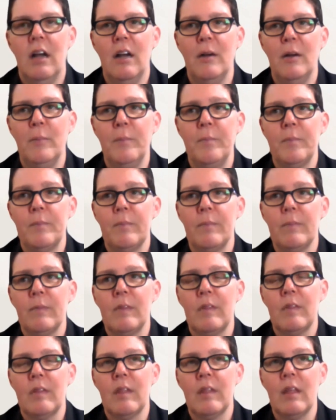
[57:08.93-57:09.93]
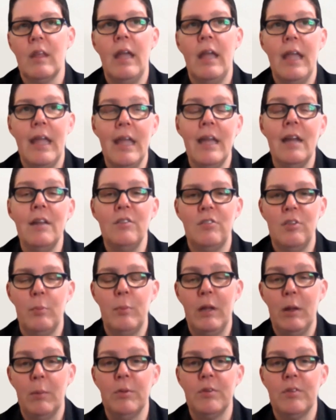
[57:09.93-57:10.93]
um,
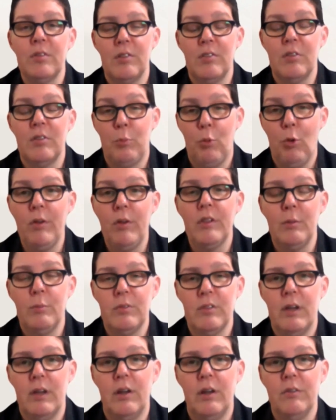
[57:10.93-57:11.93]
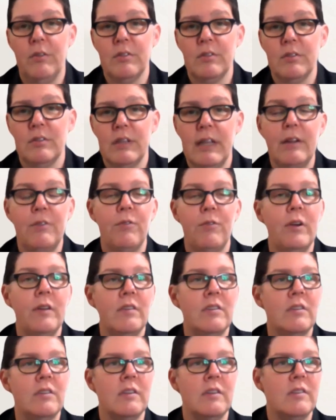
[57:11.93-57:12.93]
and to be able to support themselves. Like,
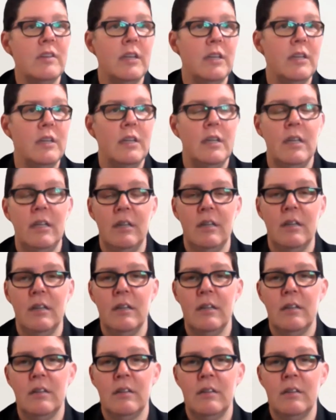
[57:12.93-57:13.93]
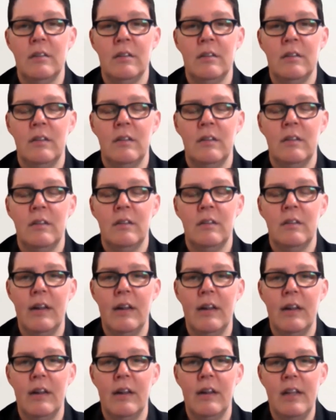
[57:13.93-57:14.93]
for instance, in the United
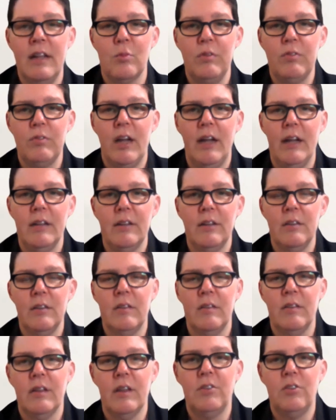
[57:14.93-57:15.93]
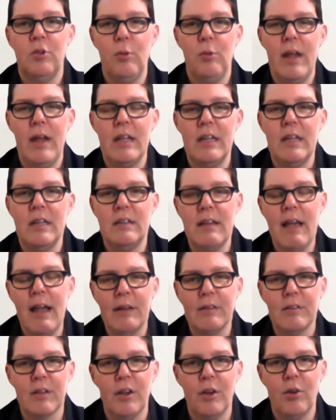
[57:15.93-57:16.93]
States, we've got the 280E
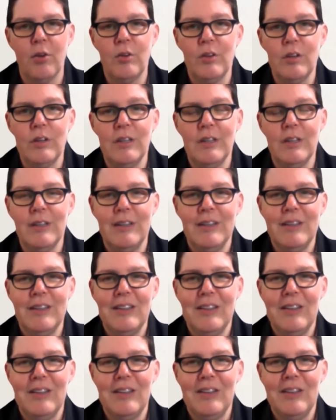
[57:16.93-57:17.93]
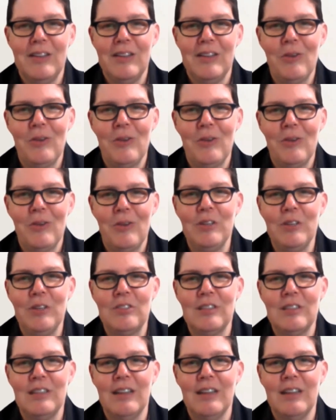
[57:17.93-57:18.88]
tax code, right? Which